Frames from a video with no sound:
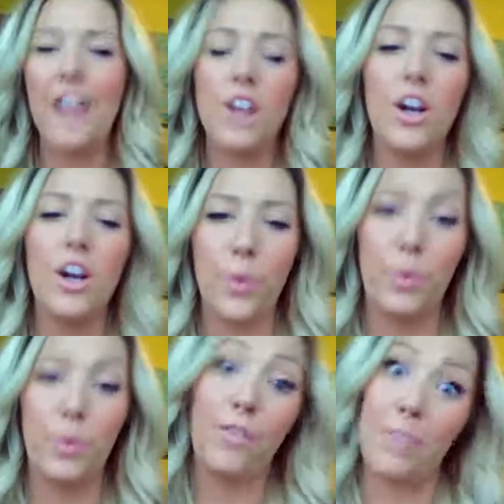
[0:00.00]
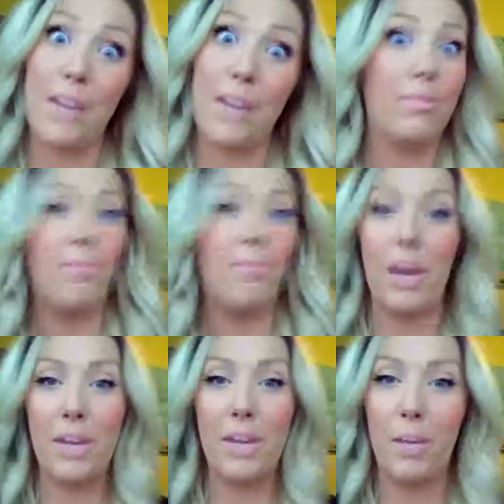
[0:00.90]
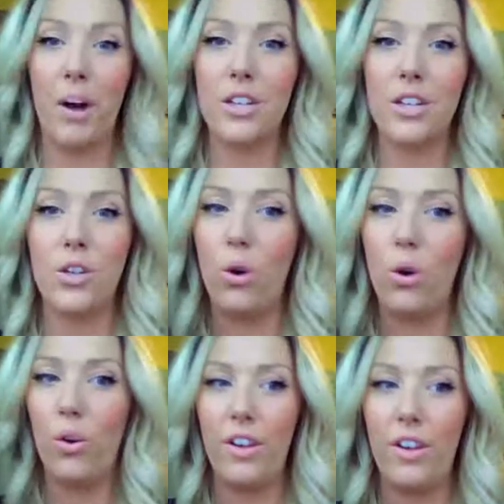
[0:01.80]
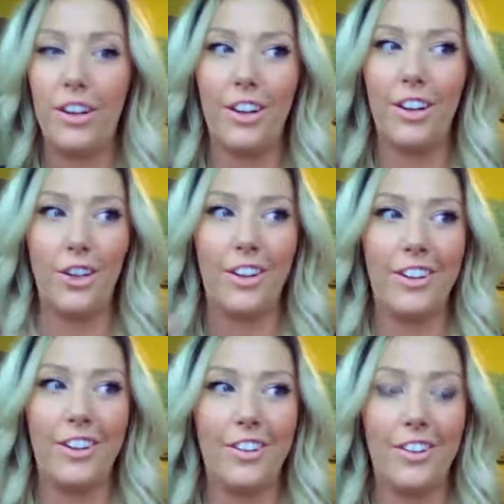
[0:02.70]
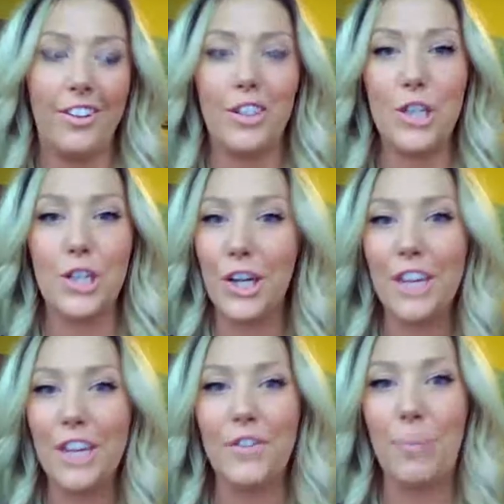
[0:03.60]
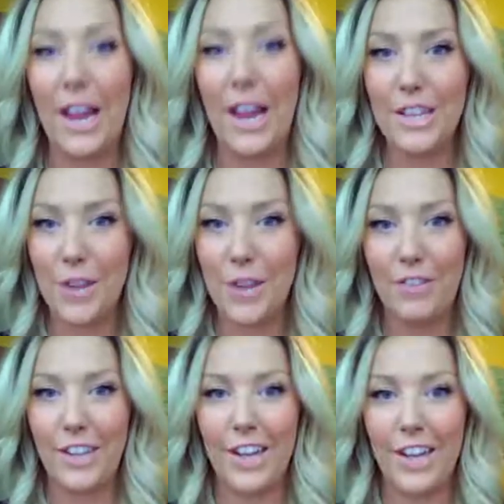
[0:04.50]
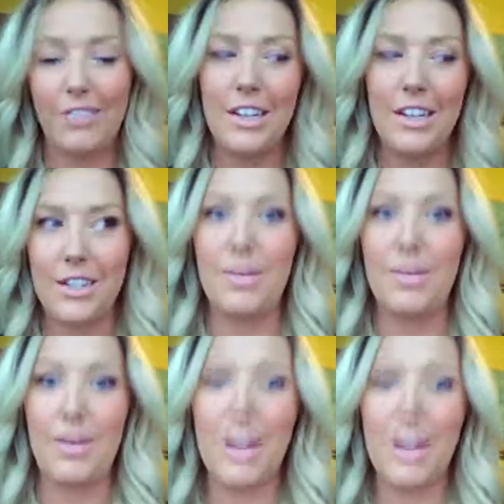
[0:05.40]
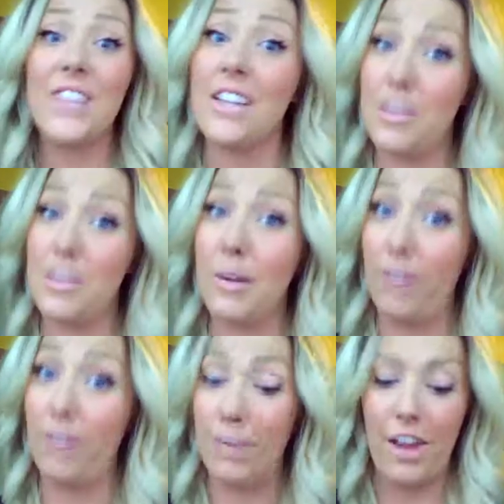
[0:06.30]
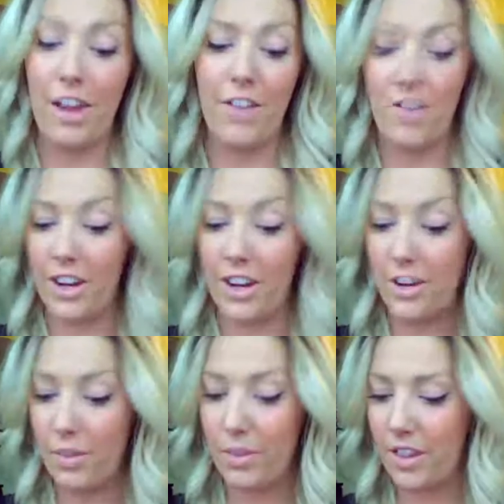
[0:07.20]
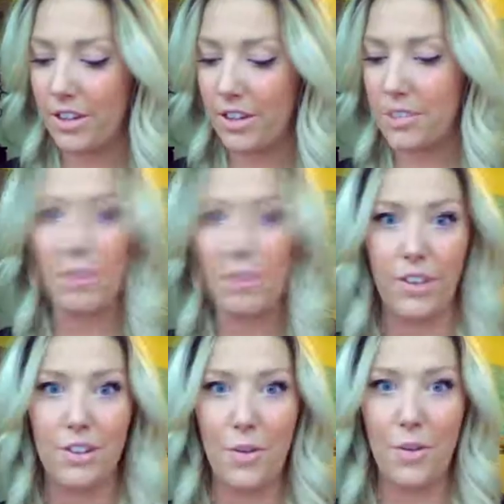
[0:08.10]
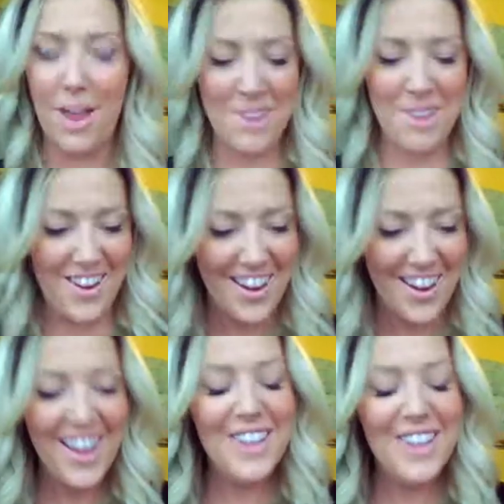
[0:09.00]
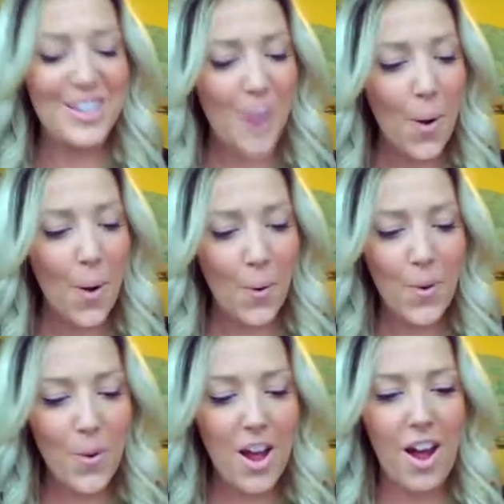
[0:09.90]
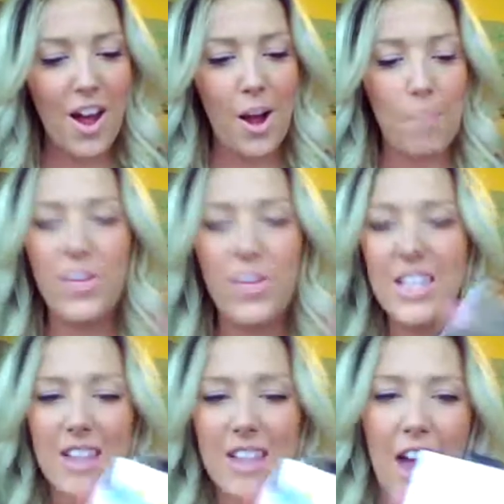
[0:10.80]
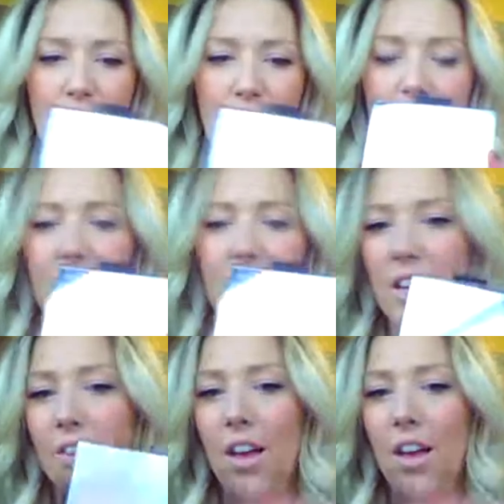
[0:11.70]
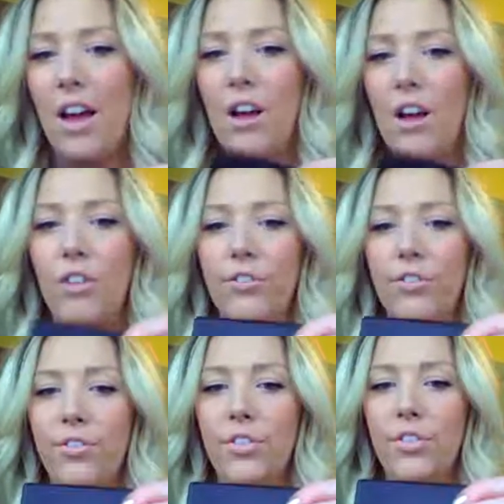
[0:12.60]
It's hard to work with for me. I'm not a makeup artist, so it could look a little dirty if you apply it too heavily, and sometimes I have a tendency to be a little bit heavy-handed with things. My friends know that. So this is actually the E.L.F,